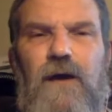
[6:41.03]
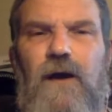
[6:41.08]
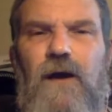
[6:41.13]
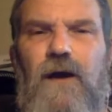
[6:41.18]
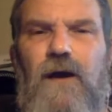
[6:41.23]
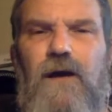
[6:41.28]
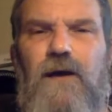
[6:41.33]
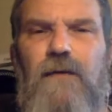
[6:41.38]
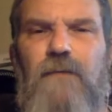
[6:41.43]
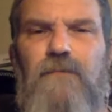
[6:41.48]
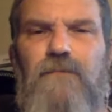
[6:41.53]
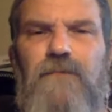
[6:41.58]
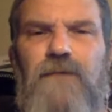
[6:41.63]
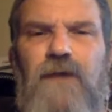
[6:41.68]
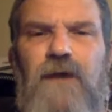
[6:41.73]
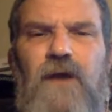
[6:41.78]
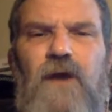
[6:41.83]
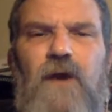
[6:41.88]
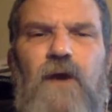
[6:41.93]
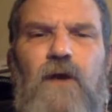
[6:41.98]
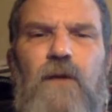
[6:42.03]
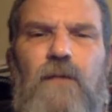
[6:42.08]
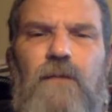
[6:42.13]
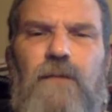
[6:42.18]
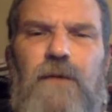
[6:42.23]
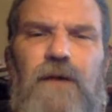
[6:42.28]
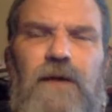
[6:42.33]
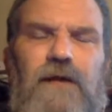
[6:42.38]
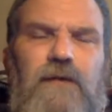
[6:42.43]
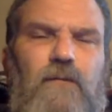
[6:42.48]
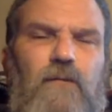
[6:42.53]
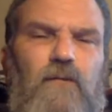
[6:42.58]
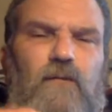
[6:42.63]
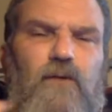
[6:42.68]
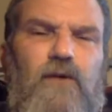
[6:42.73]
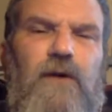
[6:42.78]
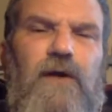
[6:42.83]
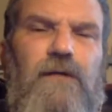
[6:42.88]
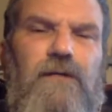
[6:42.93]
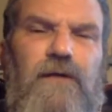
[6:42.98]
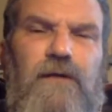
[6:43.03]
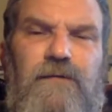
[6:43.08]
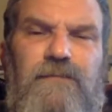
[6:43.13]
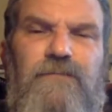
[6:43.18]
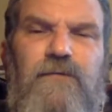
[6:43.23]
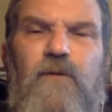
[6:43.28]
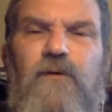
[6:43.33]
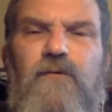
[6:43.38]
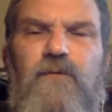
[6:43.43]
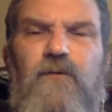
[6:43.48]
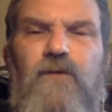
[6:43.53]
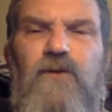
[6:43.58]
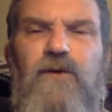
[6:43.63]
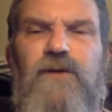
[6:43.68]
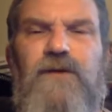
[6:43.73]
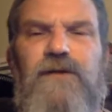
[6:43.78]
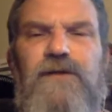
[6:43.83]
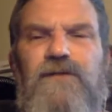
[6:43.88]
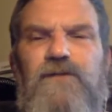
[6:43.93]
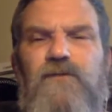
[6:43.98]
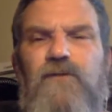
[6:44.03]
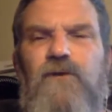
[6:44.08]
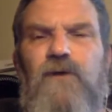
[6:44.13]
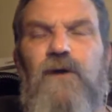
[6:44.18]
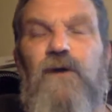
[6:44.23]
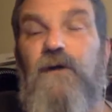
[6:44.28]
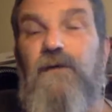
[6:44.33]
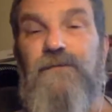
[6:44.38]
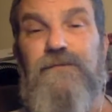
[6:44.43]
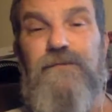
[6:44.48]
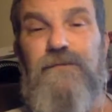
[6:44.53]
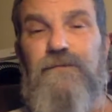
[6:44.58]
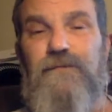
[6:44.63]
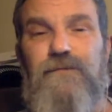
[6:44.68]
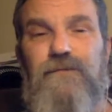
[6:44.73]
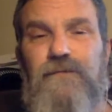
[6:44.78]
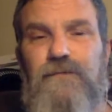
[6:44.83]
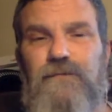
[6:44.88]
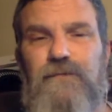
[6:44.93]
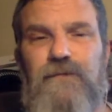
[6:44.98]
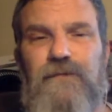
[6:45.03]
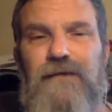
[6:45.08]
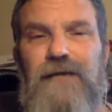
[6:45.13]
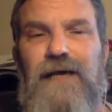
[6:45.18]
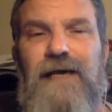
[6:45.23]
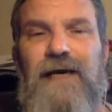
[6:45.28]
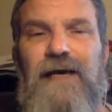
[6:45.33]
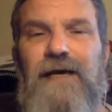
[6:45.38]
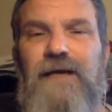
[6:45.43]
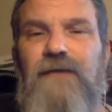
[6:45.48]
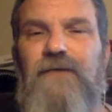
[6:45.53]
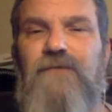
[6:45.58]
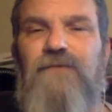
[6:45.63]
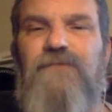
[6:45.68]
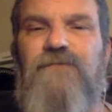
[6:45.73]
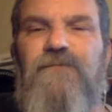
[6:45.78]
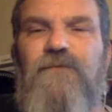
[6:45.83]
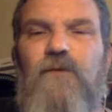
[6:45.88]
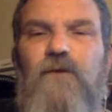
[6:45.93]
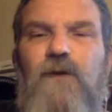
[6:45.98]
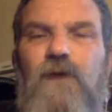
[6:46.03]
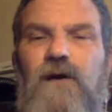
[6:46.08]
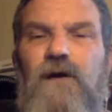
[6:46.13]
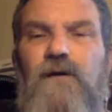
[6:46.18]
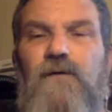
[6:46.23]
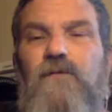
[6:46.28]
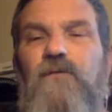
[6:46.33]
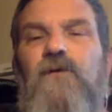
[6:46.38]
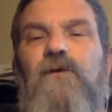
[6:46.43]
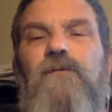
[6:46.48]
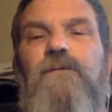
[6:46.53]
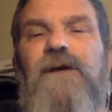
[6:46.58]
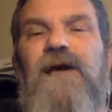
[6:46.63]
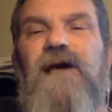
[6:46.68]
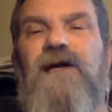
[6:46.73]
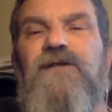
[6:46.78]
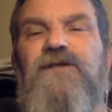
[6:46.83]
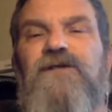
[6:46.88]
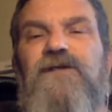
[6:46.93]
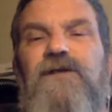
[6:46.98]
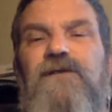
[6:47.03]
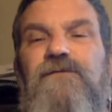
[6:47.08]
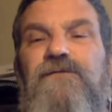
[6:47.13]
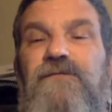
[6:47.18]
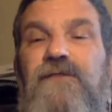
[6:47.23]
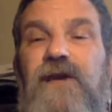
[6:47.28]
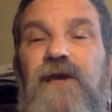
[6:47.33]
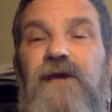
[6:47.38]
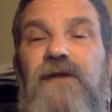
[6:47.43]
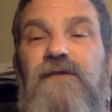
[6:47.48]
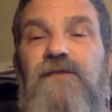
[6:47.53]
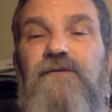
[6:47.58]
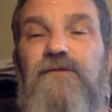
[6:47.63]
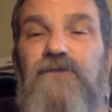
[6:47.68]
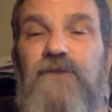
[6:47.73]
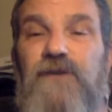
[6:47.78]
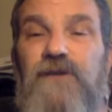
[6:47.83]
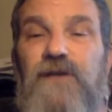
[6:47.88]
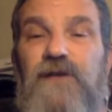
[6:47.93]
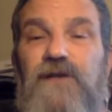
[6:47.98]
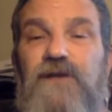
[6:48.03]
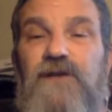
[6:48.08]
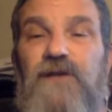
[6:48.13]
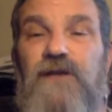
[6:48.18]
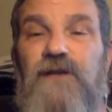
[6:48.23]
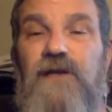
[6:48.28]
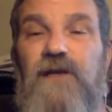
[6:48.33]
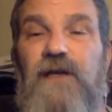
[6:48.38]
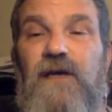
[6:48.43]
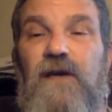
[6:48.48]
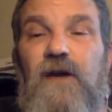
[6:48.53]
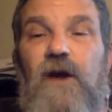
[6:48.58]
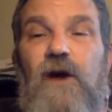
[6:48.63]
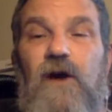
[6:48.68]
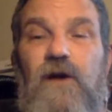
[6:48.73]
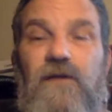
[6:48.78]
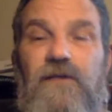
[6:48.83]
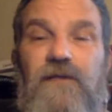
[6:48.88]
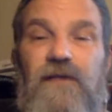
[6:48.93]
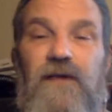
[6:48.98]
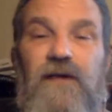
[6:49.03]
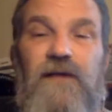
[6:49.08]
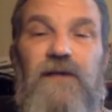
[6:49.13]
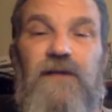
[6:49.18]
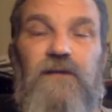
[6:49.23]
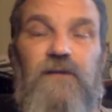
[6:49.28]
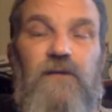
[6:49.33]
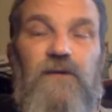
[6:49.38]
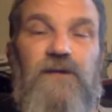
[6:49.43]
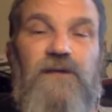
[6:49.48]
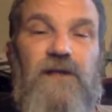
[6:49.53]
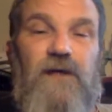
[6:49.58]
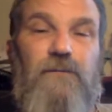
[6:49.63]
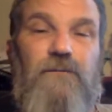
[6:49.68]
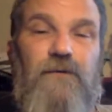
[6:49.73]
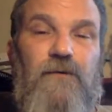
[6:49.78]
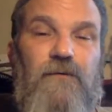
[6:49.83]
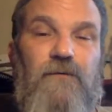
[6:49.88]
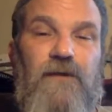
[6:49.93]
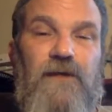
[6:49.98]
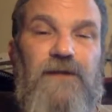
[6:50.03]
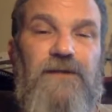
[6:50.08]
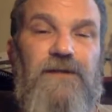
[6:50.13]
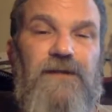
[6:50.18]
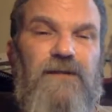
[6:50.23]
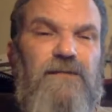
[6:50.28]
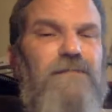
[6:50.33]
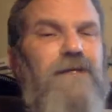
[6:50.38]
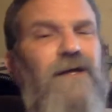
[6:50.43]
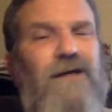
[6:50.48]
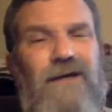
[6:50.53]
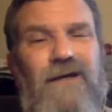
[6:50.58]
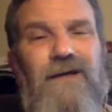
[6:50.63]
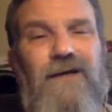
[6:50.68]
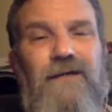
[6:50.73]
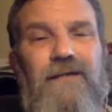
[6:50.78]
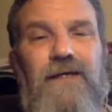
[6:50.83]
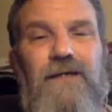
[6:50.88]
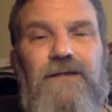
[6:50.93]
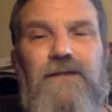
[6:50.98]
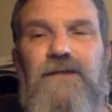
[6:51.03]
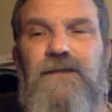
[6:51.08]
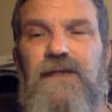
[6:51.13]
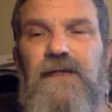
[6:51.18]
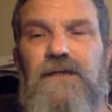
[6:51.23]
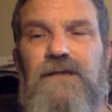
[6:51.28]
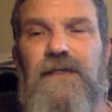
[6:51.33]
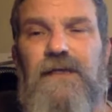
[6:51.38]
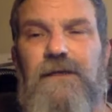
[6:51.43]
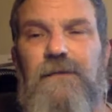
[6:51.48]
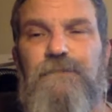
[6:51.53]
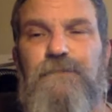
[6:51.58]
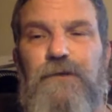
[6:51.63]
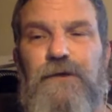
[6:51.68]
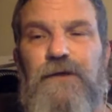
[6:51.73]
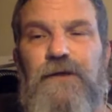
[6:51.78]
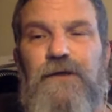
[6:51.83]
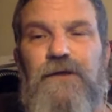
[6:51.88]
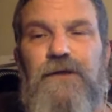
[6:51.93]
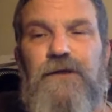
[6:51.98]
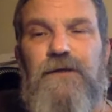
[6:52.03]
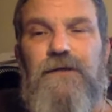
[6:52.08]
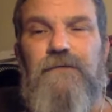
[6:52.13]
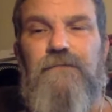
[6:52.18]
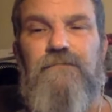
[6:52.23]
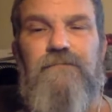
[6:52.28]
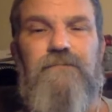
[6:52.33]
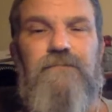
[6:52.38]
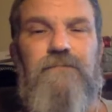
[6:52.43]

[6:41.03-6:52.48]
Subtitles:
But the fourth rule is guide for rule passion, faith, tradition, and all things with tempered reason. That just sounds like a pretty good